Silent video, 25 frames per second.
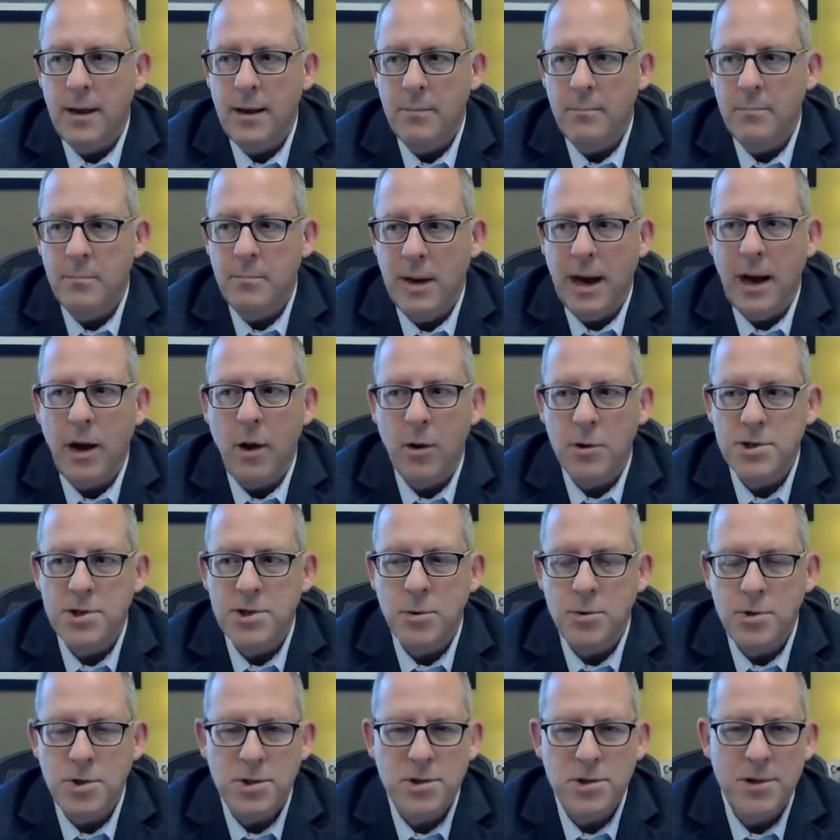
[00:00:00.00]
but I also
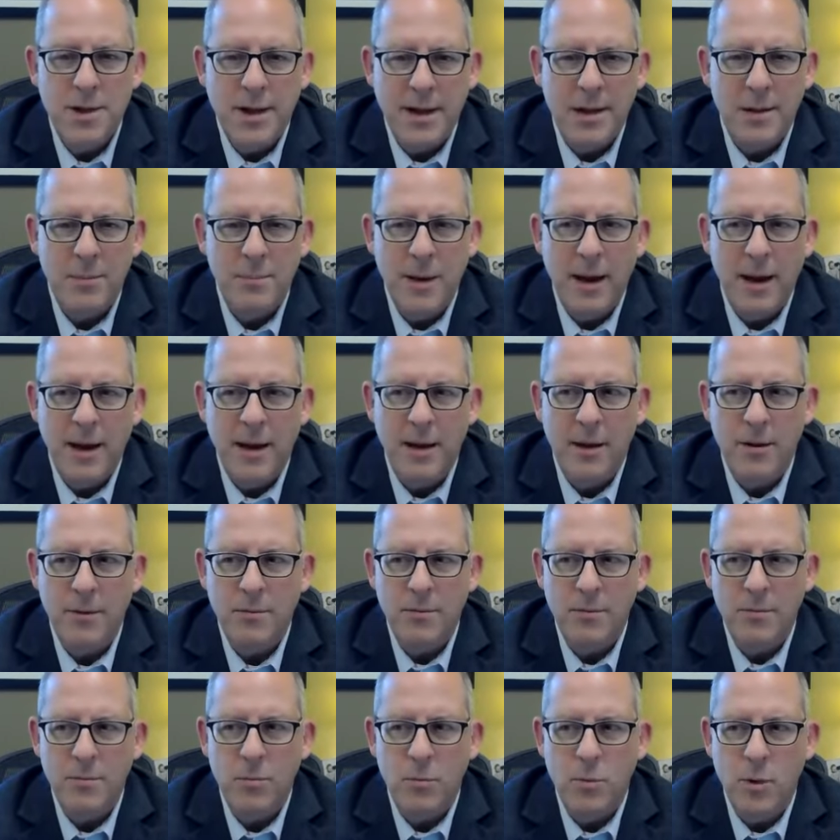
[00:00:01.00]
just think
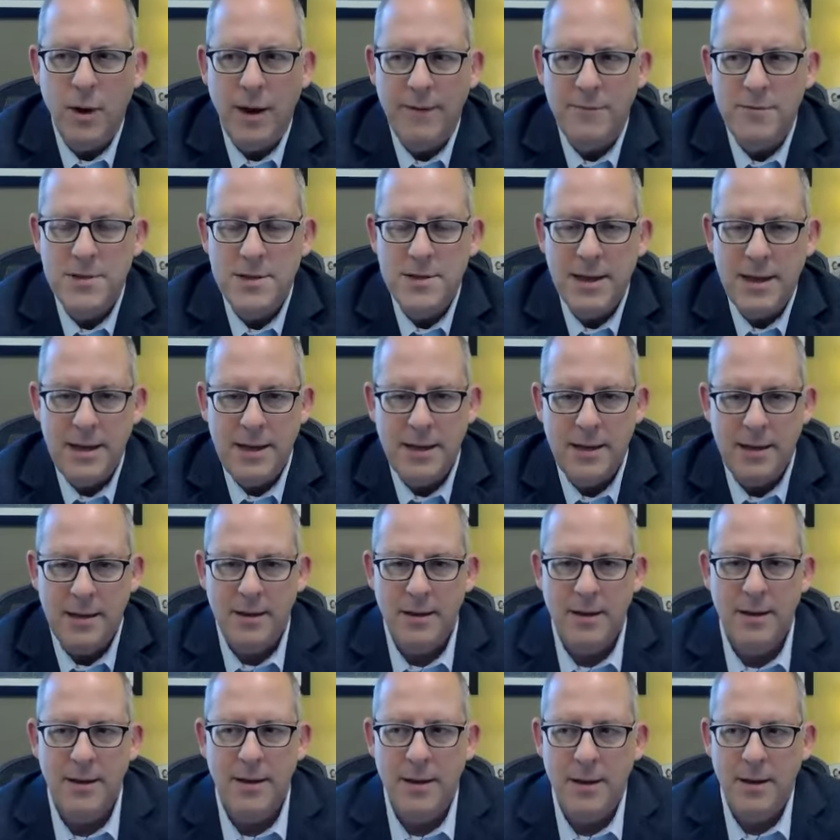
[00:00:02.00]
about what I've
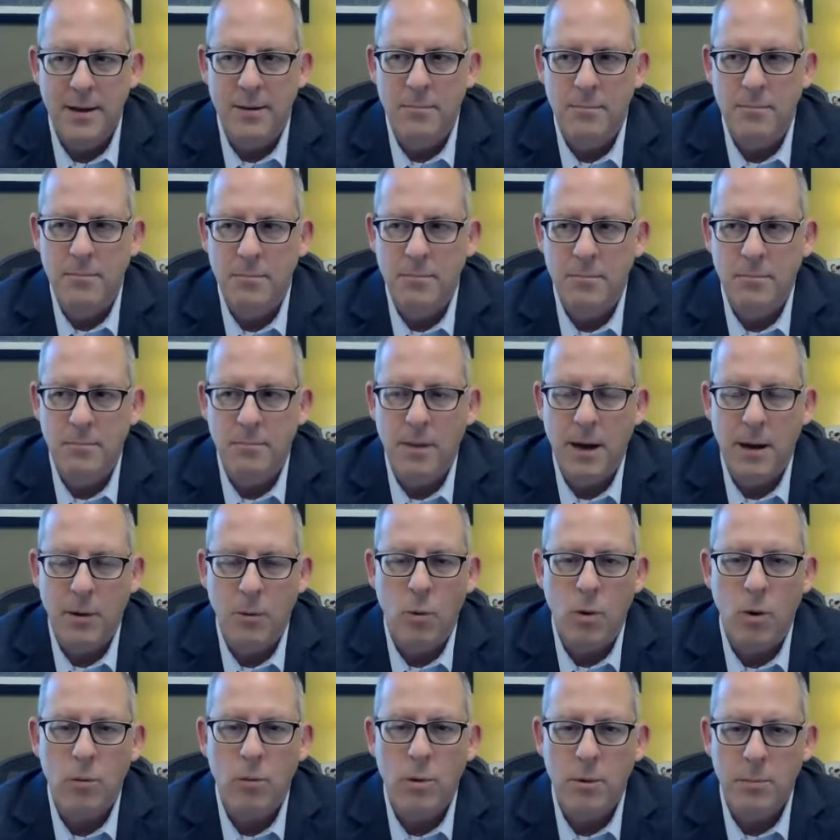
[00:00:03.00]
seen in my
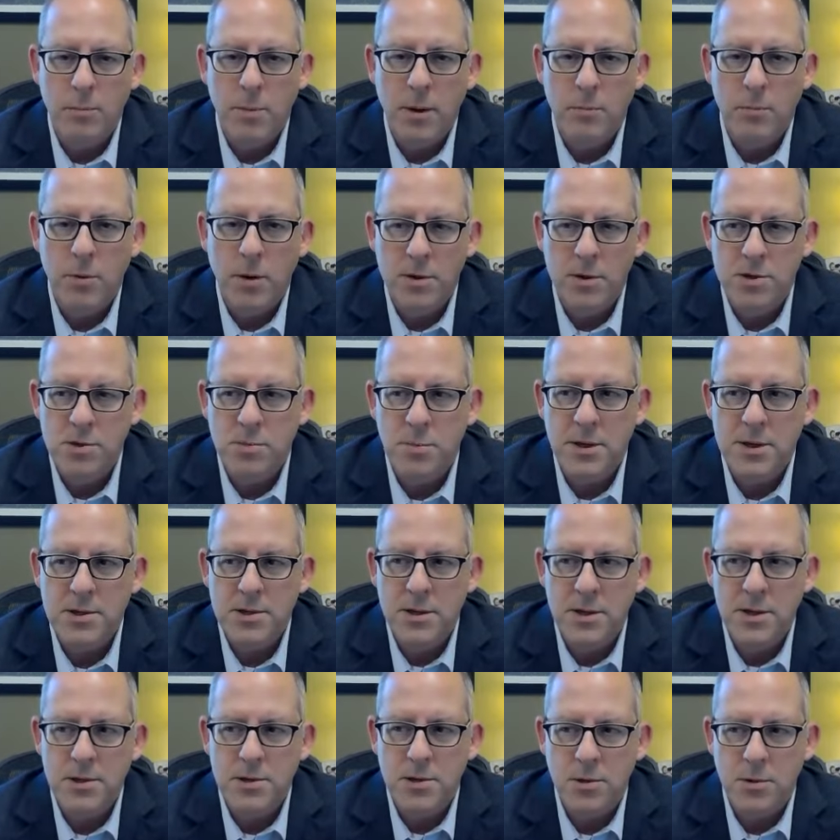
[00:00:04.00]
work with Big Brothers Big
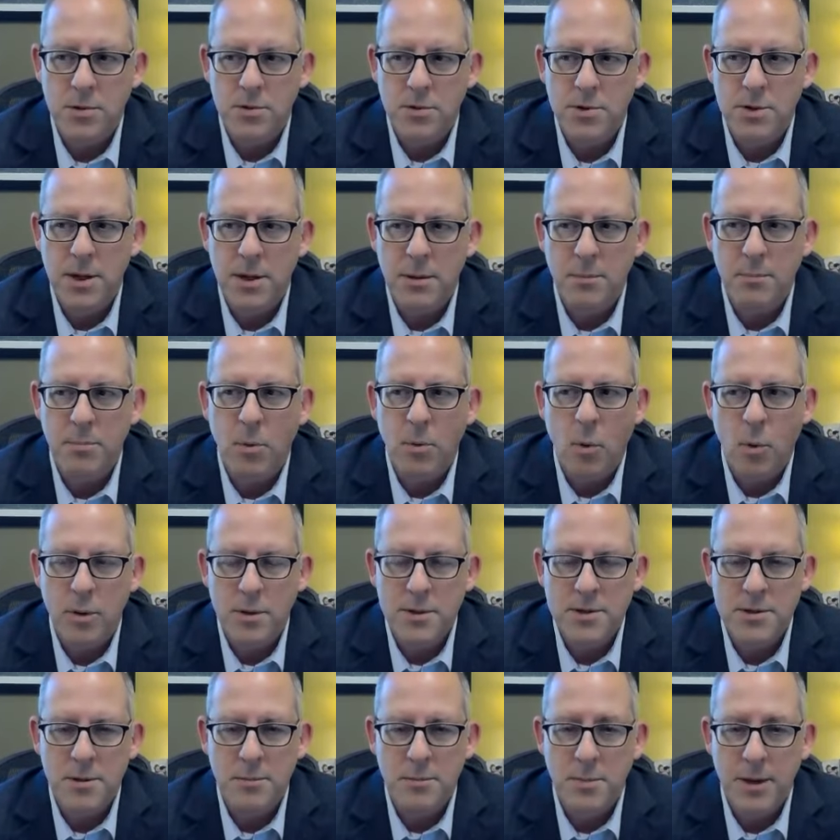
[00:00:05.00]
Sisters, the
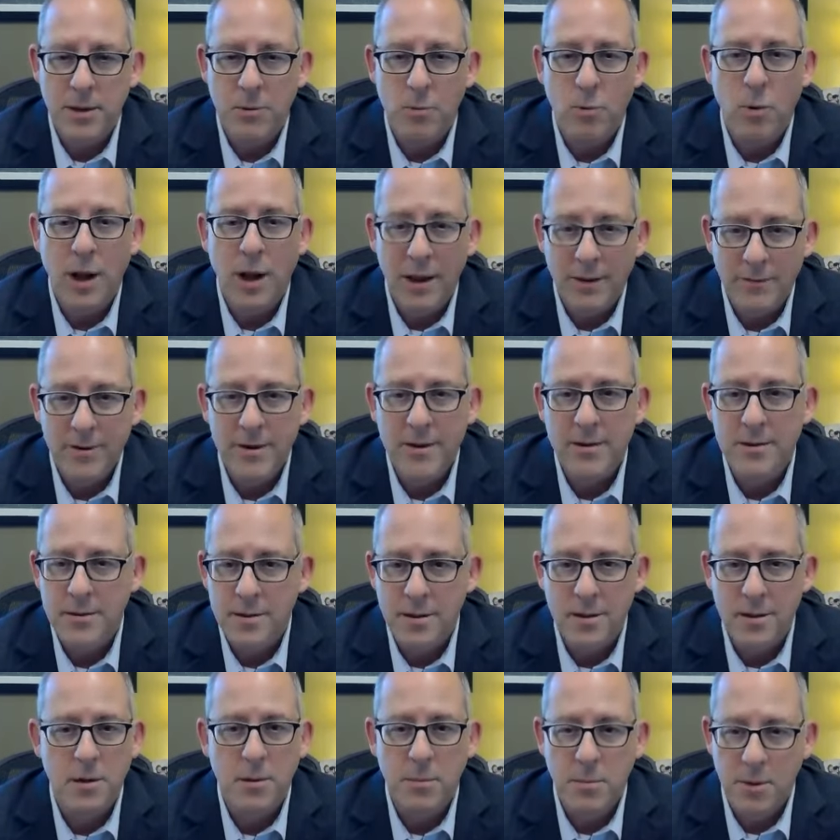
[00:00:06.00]
importance of being relevant
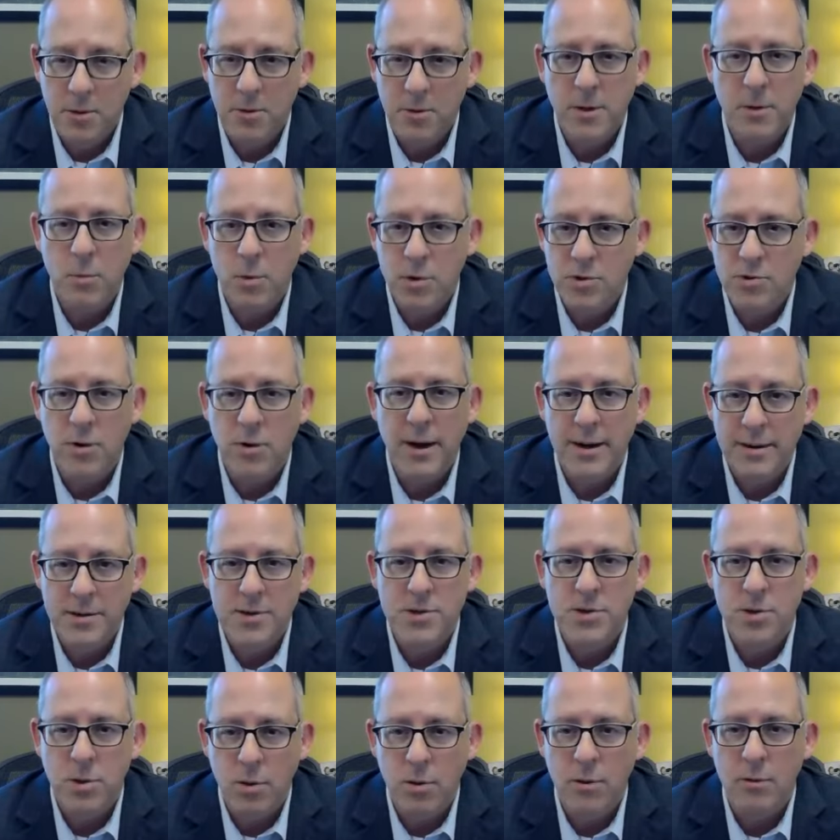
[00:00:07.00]
to the community we're trying to
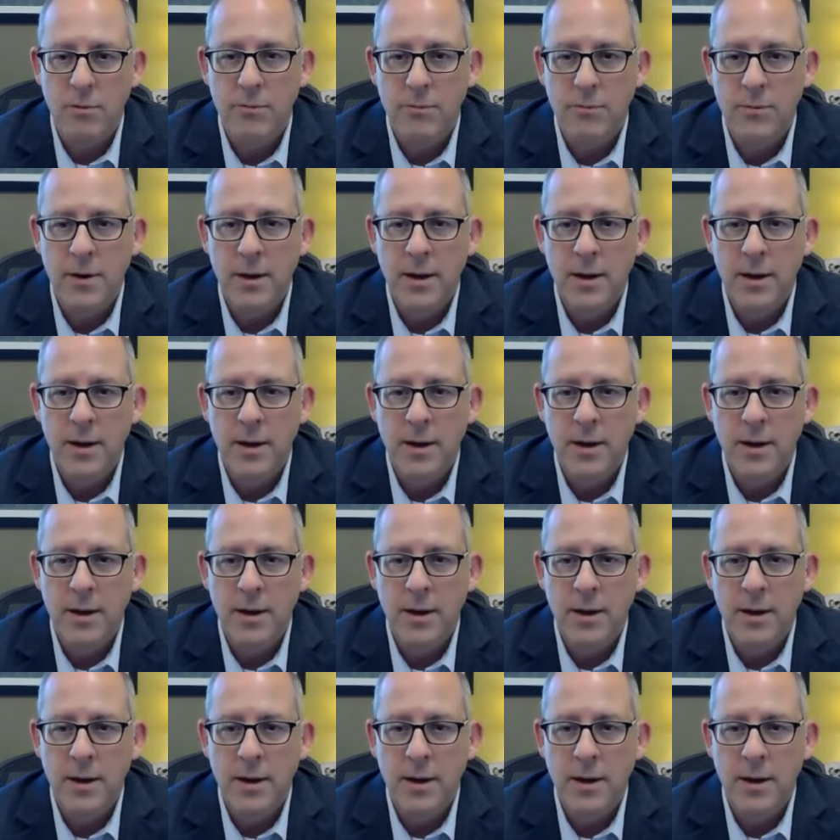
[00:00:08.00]
serve.